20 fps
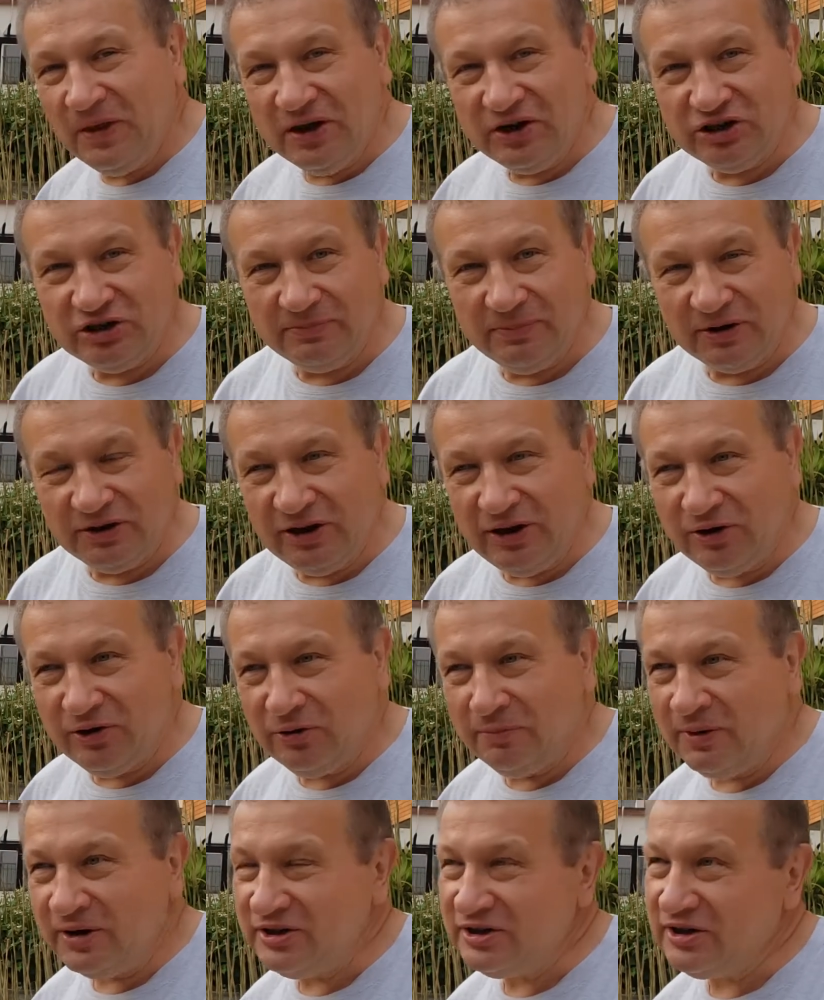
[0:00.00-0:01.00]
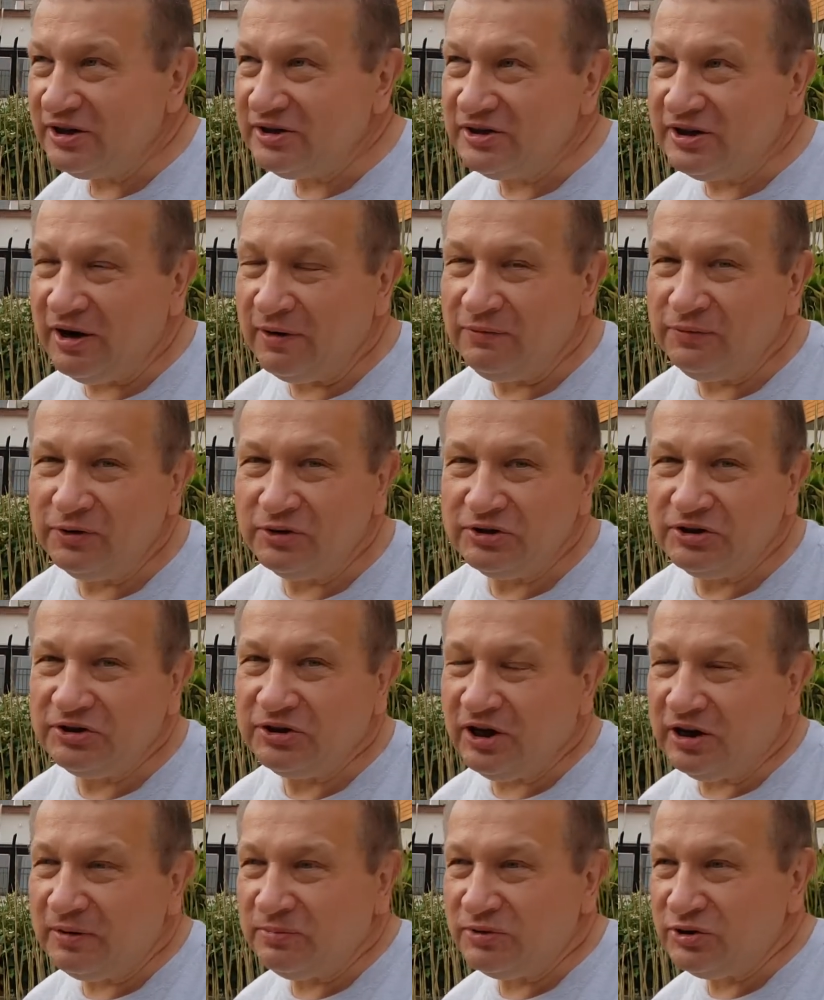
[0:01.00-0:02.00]
Shibataea kumasasa I first
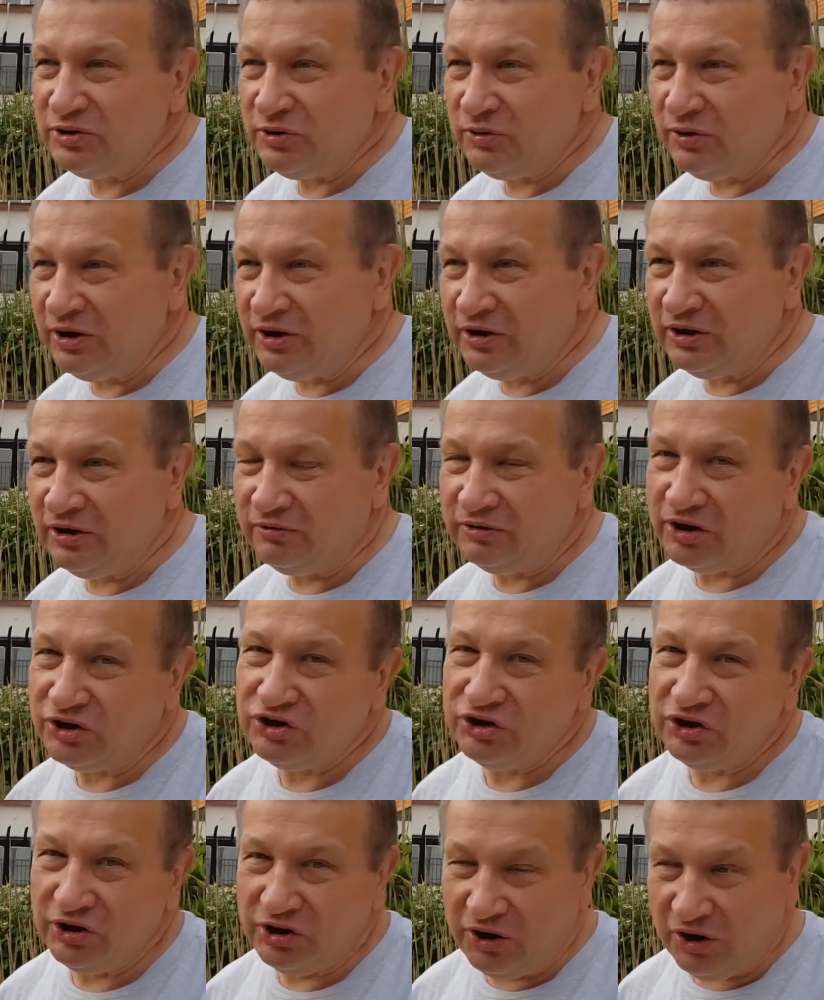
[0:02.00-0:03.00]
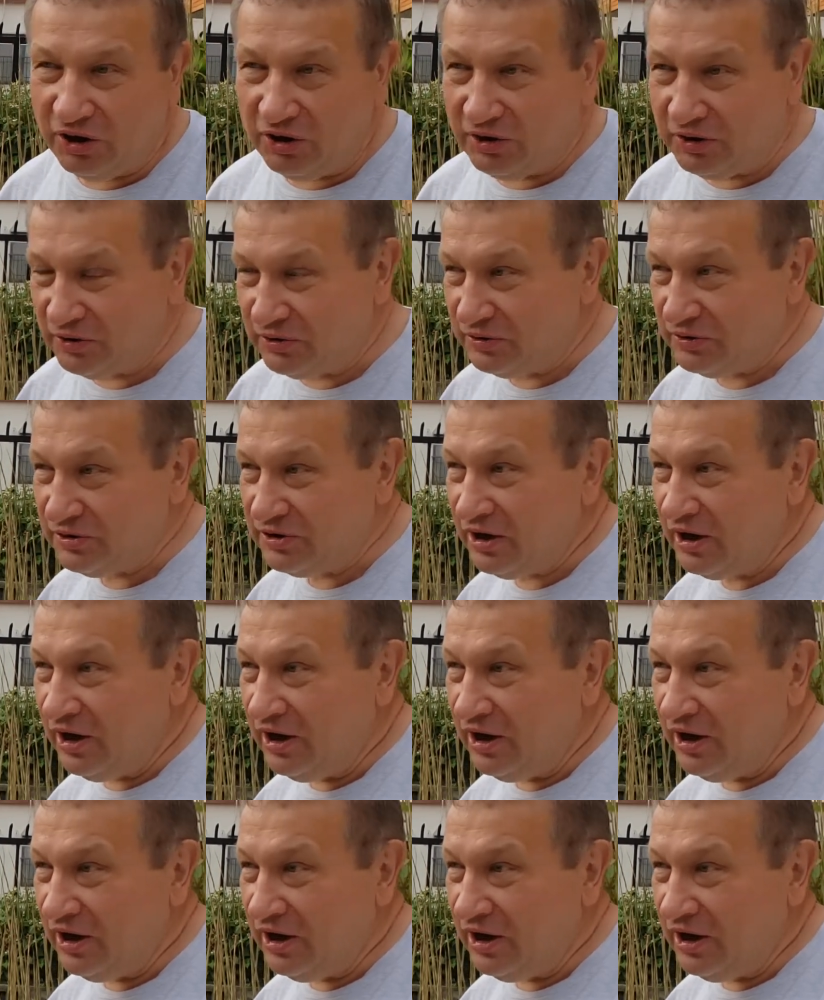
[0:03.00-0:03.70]
time saw in Russian Caucasus,